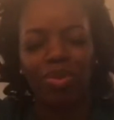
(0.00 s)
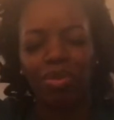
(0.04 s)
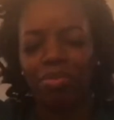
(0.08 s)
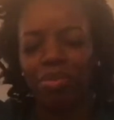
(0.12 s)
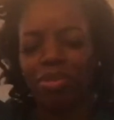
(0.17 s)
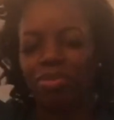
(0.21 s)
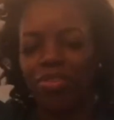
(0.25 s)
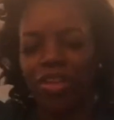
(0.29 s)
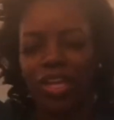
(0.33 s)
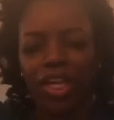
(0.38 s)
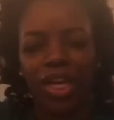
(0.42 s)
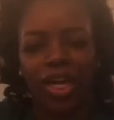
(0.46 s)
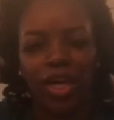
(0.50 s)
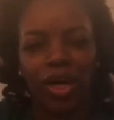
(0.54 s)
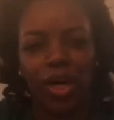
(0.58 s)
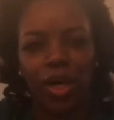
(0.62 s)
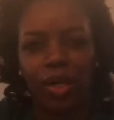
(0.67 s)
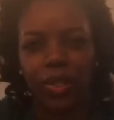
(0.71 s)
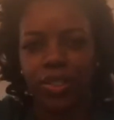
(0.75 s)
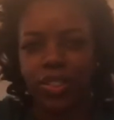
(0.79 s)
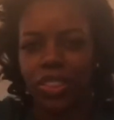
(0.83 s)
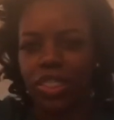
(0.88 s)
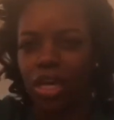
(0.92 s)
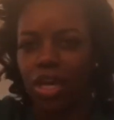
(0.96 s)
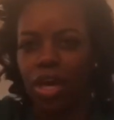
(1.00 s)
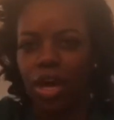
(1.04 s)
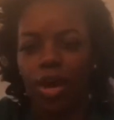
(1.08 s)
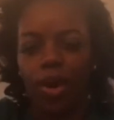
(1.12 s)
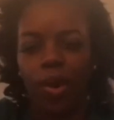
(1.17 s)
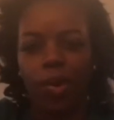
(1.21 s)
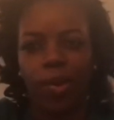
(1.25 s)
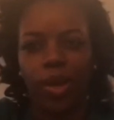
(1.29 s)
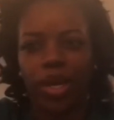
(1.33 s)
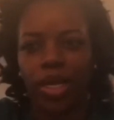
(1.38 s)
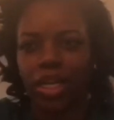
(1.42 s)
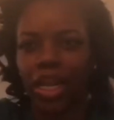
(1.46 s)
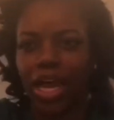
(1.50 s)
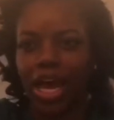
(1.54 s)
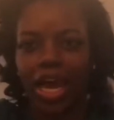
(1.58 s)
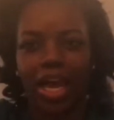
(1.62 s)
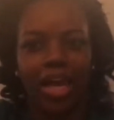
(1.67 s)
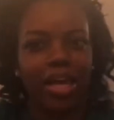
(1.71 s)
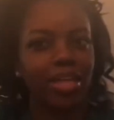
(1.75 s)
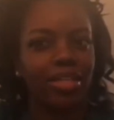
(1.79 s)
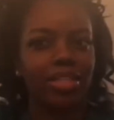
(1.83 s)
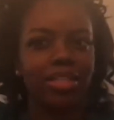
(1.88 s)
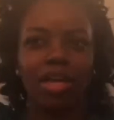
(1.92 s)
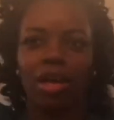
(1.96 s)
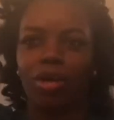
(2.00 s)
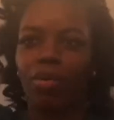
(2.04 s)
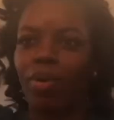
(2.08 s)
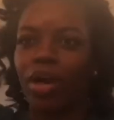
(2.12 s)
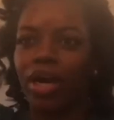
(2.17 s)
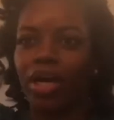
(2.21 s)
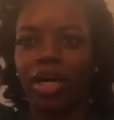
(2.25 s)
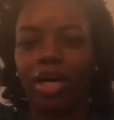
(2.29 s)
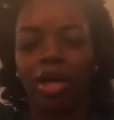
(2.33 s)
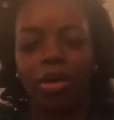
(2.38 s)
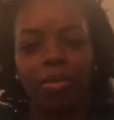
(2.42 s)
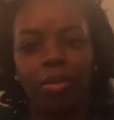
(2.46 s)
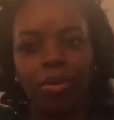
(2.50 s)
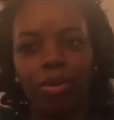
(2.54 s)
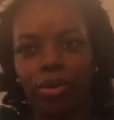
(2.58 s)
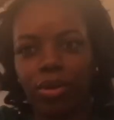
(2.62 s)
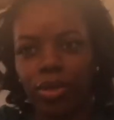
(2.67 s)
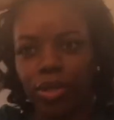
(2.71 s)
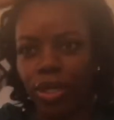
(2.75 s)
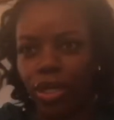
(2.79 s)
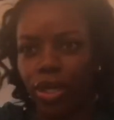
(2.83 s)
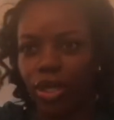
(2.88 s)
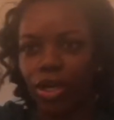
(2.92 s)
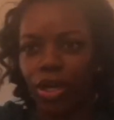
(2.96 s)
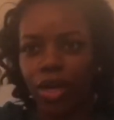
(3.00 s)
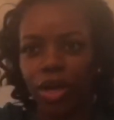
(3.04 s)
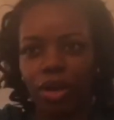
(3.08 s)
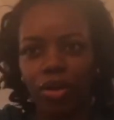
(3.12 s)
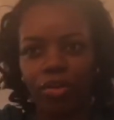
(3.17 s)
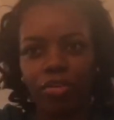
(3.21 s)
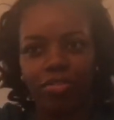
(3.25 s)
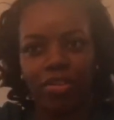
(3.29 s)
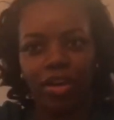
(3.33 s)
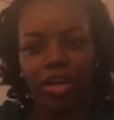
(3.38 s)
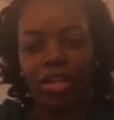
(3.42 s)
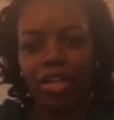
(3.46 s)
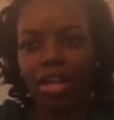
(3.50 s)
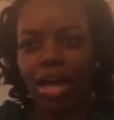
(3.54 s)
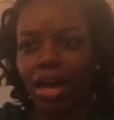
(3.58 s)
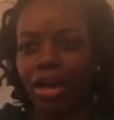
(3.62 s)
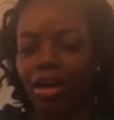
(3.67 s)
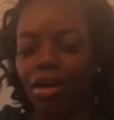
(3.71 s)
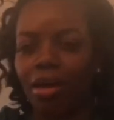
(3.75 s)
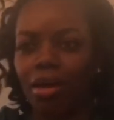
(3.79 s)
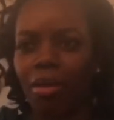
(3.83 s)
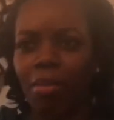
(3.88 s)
me videos where like they wake up earlier and they like